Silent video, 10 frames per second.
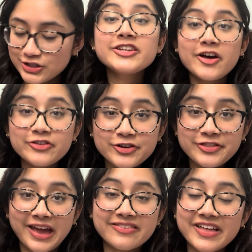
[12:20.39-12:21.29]
Another
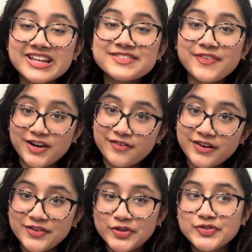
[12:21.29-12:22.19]
thing that is very, very
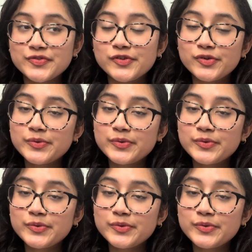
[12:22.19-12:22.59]
useful,